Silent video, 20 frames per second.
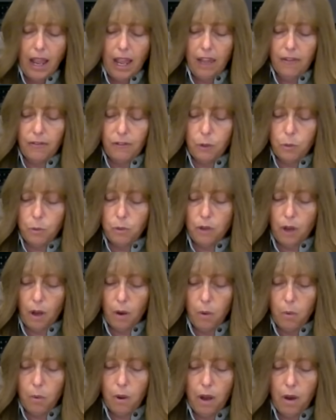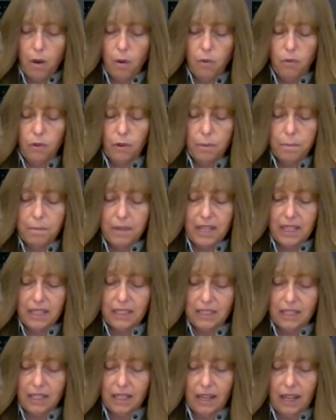if you don't over
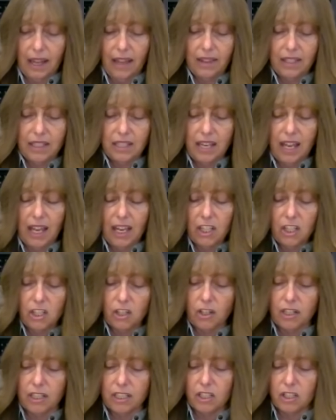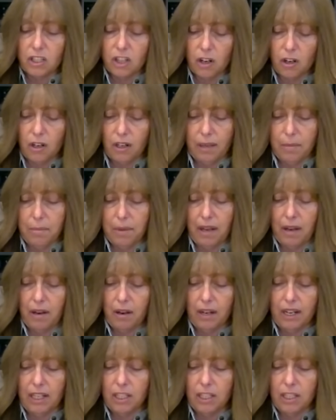mix it, and the texture is certainly better.